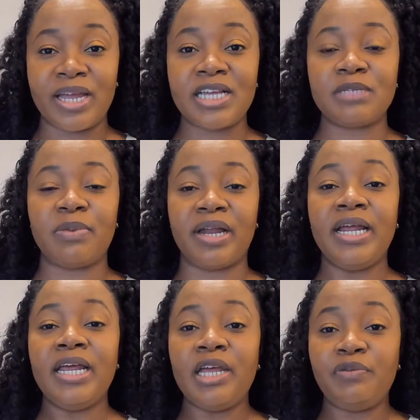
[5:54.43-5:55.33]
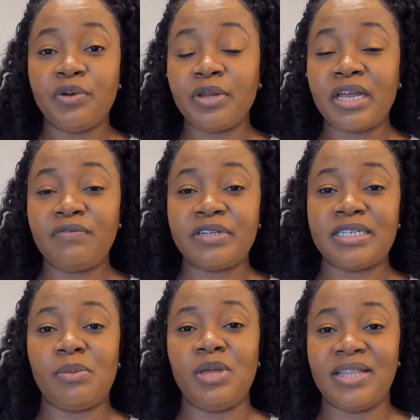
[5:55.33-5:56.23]
but if you're looking for something
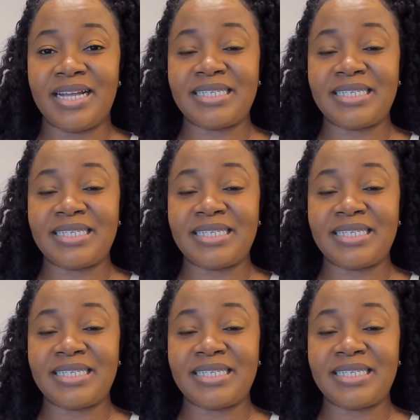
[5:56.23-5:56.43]
that's